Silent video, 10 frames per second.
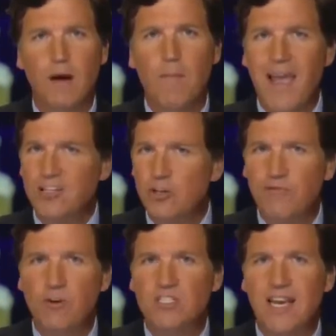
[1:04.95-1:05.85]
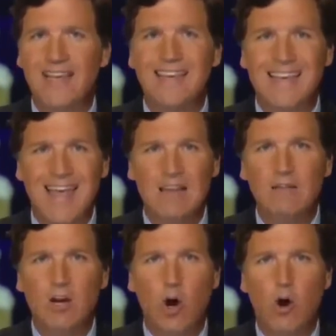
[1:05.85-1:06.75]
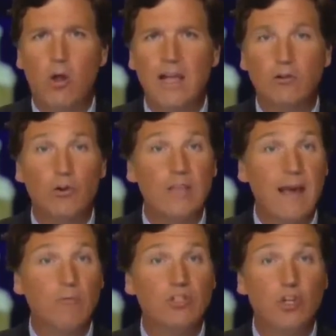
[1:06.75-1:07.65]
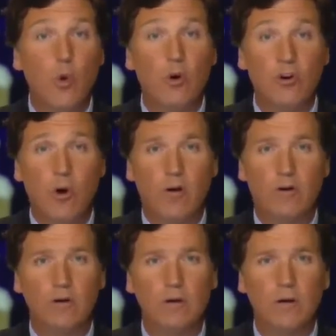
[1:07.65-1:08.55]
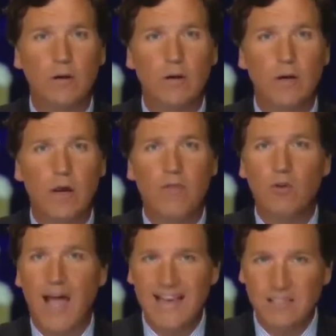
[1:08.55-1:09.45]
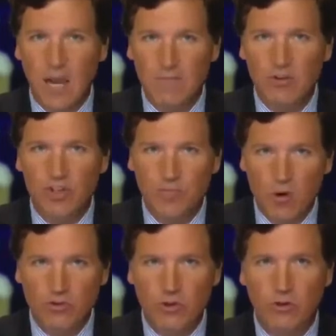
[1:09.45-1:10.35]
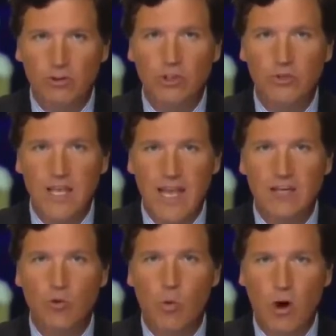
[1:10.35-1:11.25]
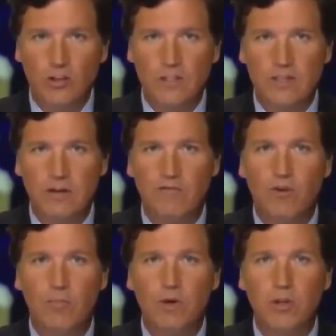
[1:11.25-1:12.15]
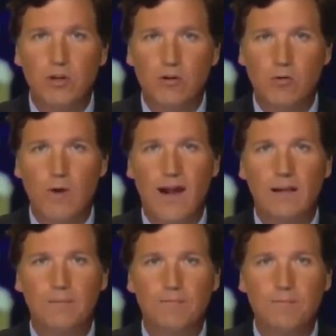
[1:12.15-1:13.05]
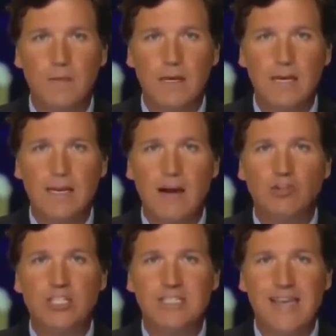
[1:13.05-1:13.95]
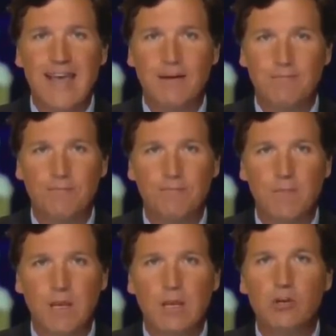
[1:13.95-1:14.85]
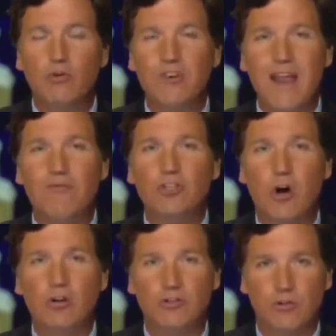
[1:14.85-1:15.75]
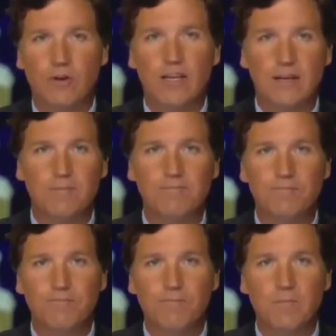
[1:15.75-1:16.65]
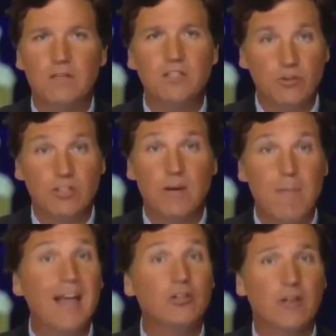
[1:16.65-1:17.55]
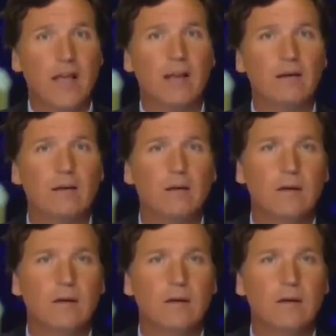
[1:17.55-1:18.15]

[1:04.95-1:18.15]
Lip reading: Imagine for a second getting the call and learning that was your daughter. The last time you spoke to her, she was heading to Washington for a political rally. Now she's dead. You'll never talk to her again. Seriously, imagine that.